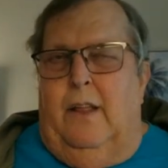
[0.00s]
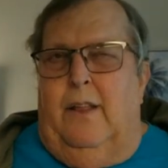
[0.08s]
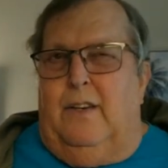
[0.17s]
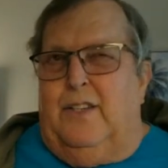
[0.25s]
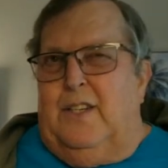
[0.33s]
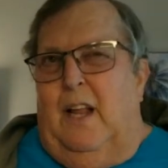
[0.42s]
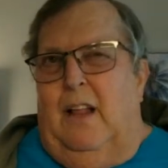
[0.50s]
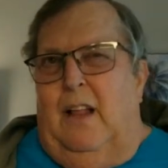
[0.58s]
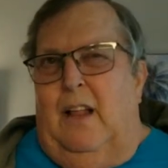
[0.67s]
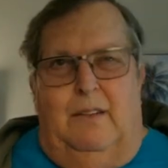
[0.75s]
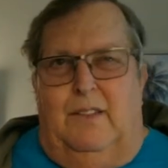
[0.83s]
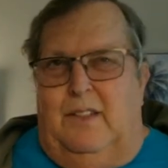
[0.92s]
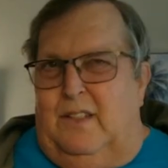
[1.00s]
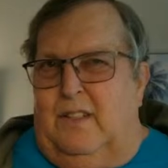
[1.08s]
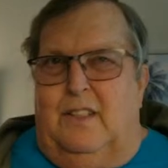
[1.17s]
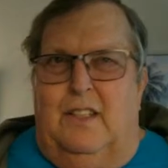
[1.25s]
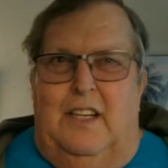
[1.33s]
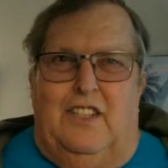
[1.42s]
They're selling
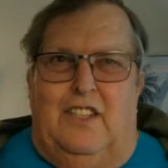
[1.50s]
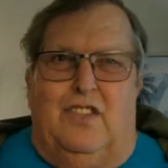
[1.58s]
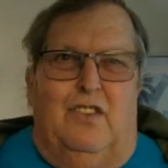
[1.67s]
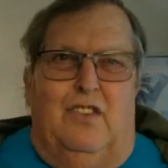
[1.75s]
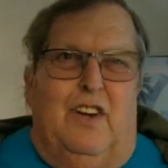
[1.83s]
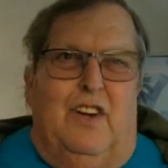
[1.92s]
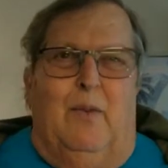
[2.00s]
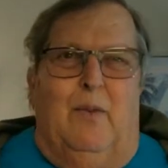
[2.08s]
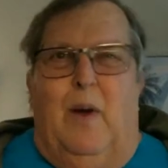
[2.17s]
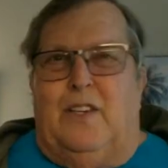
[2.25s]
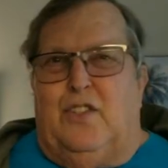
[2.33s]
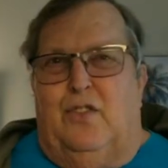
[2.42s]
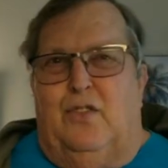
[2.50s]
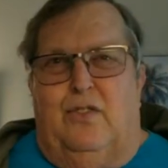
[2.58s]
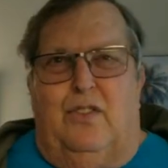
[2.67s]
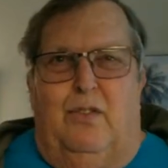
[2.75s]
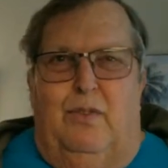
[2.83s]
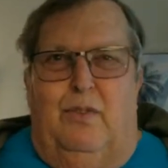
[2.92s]
Eastern and
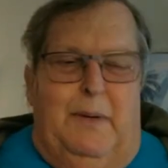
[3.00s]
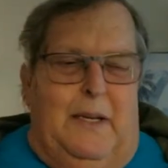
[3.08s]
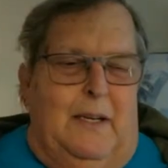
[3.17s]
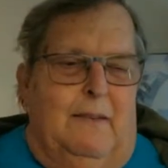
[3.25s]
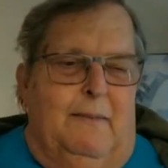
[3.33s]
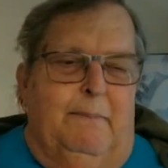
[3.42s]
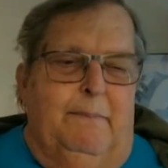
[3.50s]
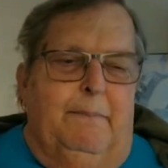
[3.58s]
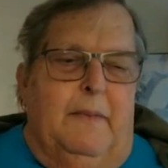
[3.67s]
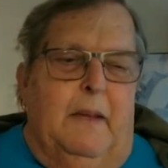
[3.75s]
Western Caribbean.